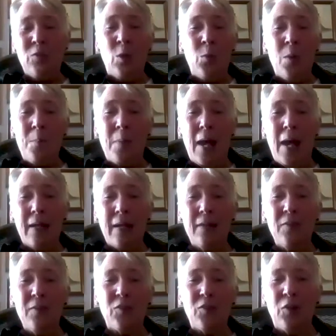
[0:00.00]
So I went
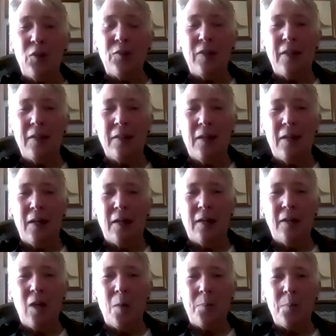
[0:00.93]
back consulting.
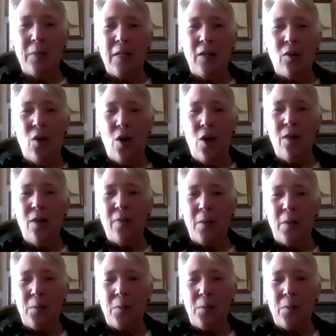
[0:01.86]
A company had called.